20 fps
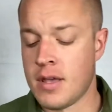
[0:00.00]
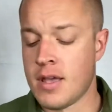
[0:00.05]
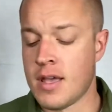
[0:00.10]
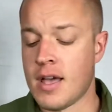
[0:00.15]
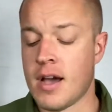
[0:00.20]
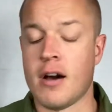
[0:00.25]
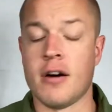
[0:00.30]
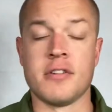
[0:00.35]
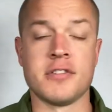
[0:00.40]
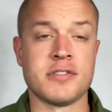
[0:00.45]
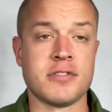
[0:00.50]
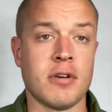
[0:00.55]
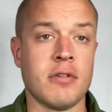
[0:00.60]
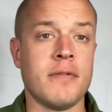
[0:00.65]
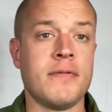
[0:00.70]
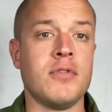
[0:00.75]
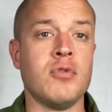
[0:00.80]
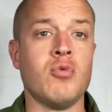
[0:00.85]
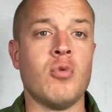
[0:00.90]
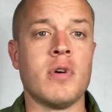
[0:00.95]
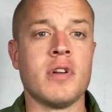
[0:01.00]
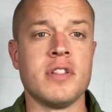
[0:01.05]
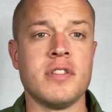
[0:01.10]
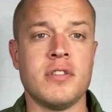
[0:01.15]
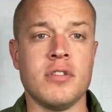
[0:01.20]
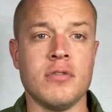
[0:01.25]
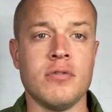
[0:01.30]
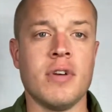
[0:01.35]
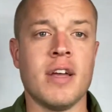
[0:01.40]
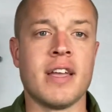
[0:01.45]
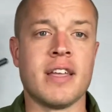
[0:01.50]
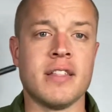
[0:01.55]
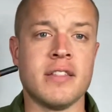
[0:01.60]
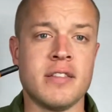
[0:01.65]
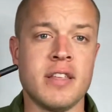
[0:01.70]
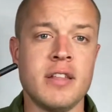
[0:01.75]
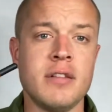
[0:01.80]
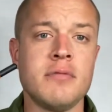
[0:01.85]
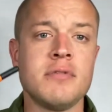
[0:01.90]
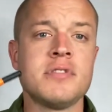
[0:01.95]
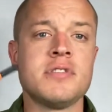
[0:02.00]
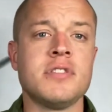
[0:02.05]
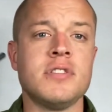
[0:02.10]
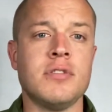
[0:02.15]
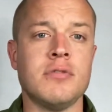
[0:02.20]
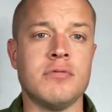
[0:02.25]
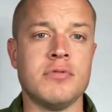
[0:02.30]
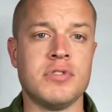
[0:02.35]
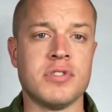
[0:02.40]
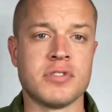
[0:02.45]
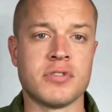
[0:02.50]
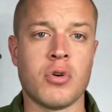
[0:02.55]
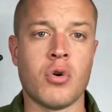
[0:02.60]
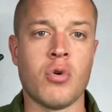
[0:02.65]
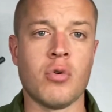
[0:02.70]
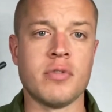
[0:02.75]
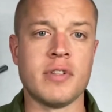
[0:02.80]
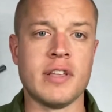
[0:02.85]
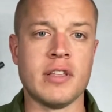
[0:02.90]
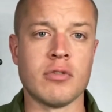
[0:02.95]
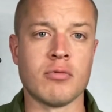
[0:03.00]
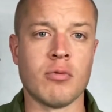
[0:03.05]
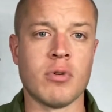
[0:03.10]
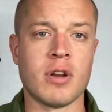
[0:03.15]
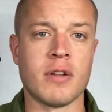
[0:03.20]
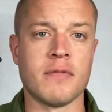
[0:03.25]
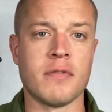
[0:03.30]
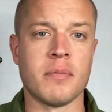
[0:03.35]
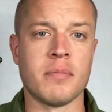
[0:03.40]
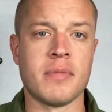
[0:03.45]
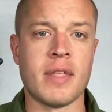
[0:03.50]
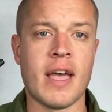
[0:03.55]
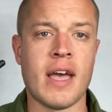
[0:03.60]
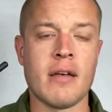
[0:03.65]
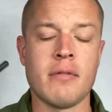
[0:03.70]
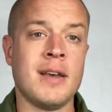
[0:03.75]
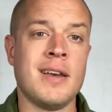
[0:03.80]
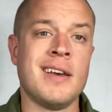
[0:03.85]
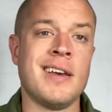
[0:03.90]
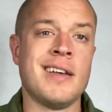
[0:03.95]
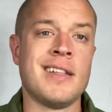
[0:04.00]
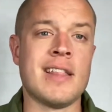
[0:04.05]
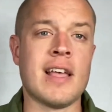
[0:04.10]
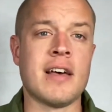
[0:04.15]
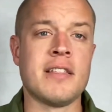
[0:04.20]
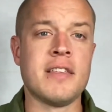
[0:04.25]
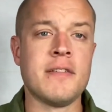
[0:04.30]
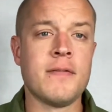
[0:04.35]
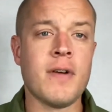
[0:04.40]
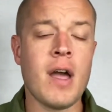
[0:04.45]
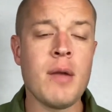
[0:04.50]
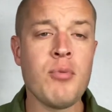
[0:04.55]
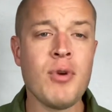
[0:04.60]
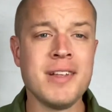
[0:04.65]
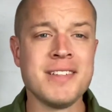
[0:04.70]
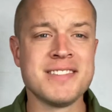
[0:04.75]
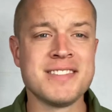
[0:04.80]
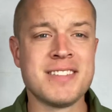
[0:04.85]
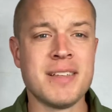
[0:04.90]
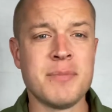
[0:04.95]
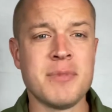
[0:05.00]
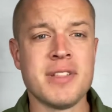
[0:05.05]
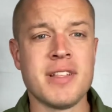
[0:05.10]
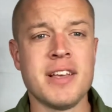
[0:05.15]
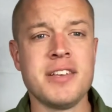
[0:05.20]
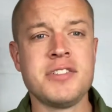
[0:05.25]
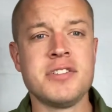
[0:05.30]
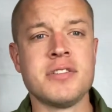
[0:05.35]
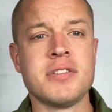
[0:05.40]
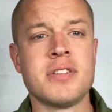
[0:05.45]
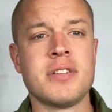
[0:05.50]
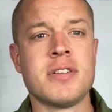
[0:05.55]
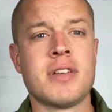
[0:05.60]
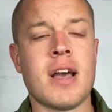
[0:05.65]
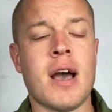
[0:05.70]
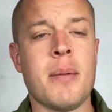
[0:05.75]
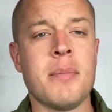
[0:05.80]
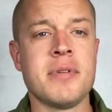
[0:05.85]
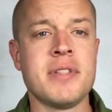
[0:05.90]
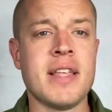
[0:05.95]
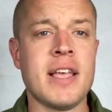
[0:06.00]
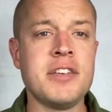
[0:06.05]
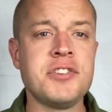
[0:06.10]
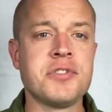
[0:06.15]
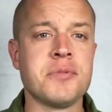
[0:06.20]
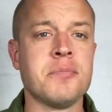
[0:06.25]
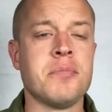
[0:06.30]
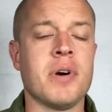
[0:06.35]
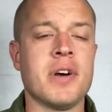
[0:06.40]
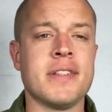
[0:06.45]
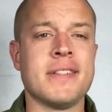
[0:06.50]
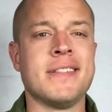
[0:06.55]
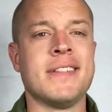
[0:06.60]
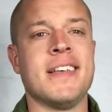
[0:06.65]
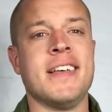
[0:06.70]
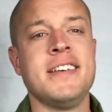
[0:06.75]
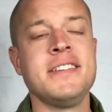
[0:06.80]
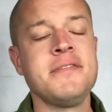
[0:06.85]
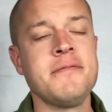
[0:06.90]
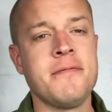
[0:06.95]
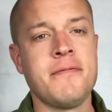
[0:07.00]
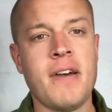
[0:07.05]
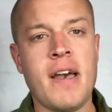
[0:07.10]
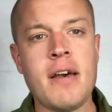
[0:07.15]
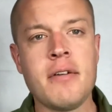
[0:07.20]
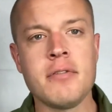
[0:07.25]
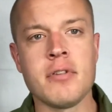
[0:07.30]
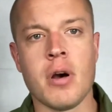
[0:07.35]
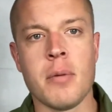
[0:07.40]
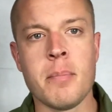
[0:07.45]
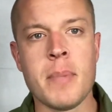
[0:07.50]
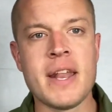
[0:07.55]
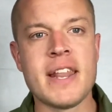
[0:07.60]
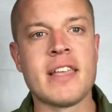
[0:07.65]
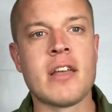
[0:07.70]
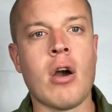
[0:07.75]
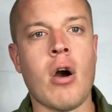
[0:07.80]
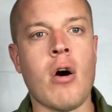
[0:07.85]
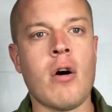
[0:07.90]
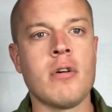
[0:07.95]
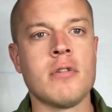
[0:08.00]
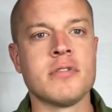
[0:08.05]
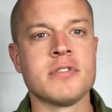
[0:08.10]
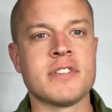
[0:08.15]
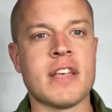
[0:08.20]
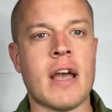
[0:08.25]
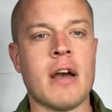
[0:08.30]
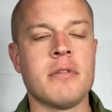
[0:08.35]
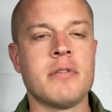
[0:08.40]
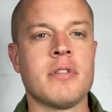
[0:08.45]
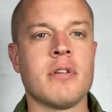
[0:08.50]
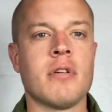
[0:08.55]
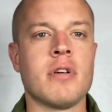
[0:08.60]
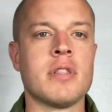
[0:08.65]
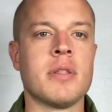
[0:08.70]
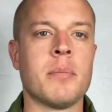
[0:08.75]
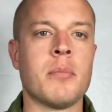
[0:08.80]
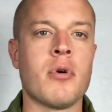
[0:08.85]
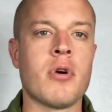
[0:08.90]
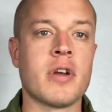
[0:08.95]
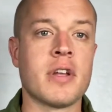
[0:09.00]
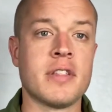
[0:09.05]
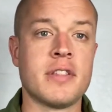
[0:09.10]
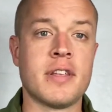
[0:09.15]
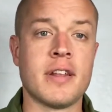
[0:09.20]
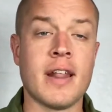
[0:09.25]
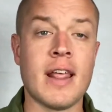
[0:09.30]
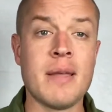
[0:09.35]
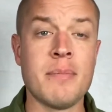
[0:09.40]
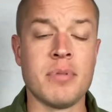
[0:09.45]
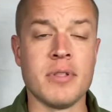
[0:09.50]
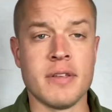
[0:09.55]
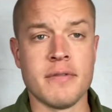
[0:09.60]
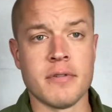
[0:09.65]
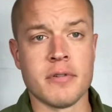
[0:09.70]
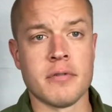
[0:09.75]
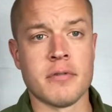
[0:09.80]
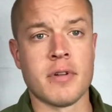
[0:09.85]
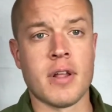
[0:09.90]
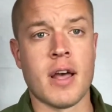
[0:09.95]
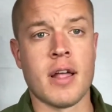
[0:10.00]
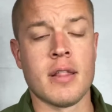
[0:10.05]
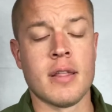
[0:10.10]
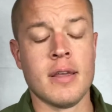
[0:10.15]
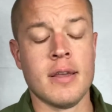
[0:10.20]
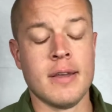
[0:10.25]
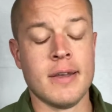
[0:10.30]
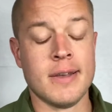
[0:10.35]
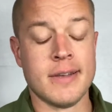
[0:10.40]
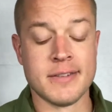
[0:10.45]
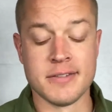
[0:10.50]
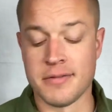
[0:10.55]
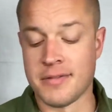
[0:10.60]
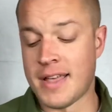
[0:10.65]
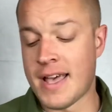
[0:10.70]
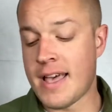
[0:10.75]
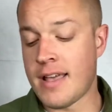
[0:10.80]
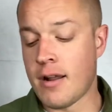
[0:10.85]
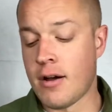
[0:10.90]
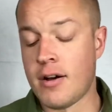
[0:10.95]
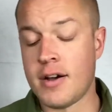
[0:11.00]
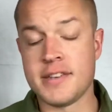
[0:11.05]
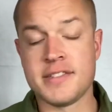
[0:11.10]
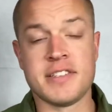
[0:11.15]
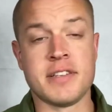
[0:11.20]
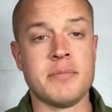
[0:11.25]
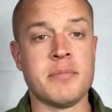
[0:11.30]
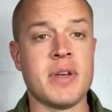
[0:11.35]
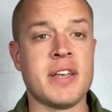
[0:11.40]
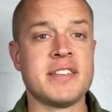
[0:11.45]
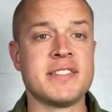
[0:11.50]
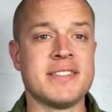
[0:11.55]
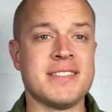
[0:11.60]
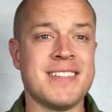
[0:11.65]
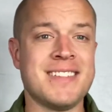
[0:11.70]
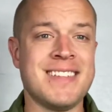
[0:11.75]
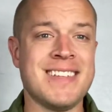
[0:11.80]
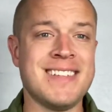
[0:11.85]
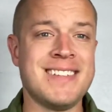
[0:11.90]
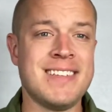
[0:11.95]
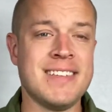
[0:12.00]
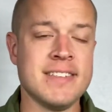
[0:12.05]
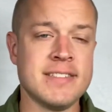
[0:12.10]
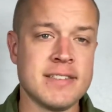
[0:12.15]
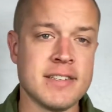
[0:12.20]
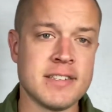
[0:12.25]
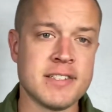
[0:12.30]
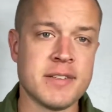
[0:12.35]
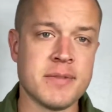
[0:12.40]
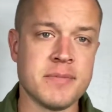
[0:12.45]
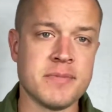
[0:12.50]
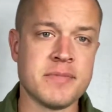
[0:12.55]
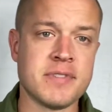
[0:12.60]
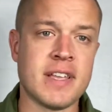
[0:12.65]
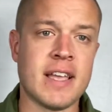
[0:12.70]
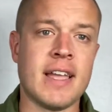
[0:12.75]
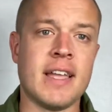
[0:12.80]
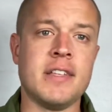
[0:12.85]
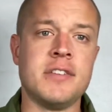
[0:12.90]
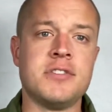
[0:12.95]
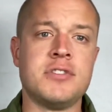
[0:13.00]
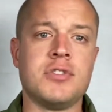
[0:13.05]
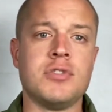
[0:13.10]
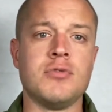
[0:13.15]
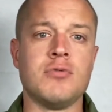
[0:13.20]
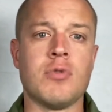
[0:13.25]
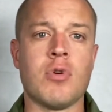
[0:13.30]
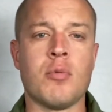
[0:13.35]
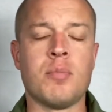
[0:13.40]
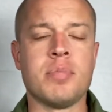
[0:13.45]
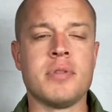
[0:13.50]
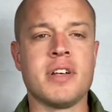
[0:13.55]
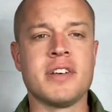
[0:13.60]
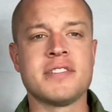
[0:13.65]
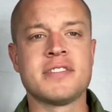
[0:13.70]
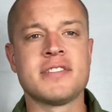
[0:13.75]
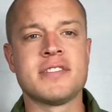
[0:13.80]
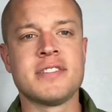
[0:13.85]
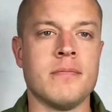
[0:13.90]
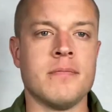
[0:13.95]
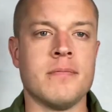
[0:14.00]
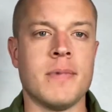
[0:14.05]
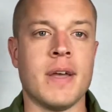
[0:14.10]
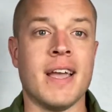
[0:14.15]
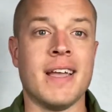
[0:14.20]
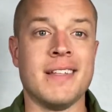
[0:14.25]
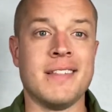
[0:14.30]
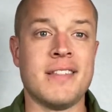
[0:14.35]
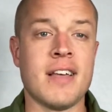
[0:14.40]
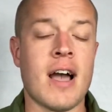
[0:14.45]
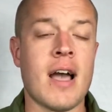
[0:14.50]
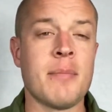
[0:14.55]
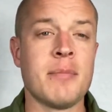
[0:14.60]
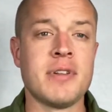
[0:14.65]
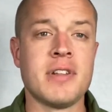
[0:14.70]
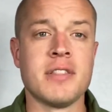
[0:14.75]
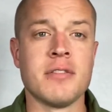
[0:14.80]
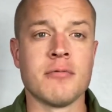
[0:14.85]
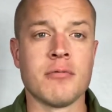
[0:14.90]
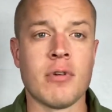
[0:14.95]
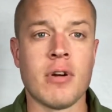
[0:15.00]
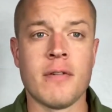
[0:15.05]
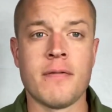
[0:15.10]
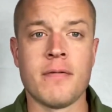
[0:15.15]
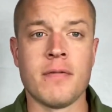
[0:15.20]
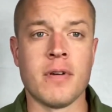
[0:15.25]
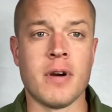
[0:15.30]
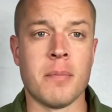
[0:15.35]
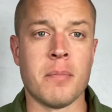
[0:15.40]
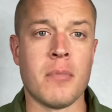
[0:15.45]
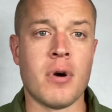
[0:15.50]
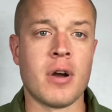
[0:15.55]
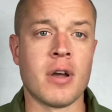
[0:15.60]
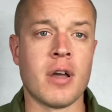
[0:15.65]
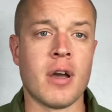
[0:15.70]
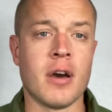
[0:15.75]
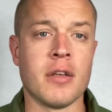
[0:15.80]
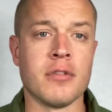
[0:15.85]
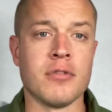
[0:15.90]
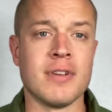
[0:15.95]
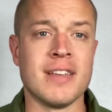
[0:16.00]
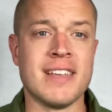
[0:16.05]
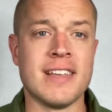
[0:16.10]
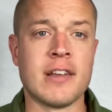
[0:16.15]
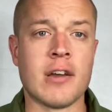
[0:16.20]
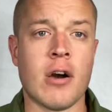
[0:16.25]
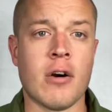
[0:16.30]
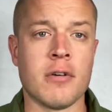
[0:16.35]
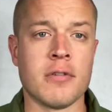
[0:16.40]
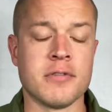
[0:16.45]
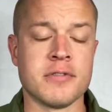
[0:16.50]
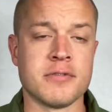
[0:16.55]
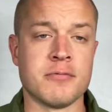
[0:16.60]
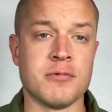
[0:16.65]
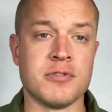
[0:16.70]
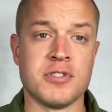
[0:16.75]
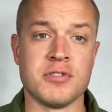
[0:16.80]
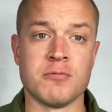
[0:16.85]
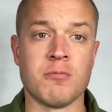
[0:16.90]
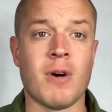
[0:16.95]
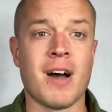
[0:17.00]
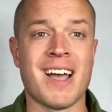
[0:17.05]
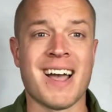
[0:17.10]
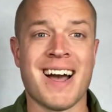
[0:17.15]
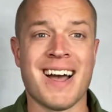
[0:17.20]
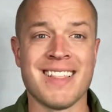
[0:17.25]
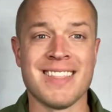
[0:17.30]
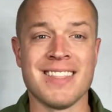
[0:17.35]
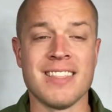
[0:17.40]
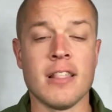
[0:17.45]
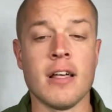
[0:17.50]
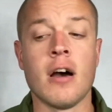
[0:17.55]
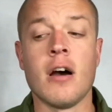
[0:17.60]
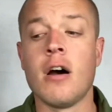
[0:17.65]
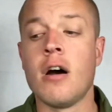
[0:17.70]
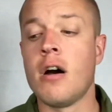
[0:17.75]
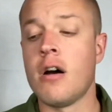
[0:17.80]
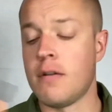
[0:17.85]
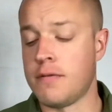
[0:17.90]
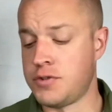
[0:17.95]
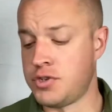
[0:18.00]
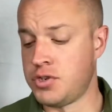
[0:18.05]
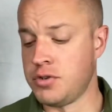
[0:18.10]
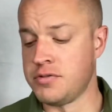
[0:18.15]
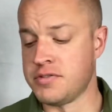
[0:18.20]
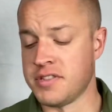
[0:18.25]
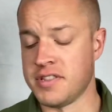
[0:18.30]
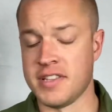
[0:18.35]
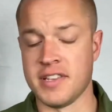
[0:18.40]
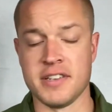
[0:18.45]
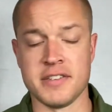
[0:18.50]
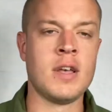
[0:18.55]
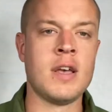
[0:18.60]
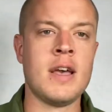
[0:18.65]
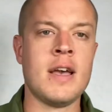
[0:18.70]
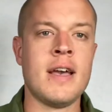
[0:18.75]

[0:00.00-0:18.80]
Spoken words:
Also, if you want to do a continuous, you would just hold either one of them down. Now, the vibrate and stimulation combination button isn't found on many collars out there on the market today, believe it or not. So that honestly makes the DT Systems H2O Plus a diamond in the rough among other e-collars, which is why I love choosing these.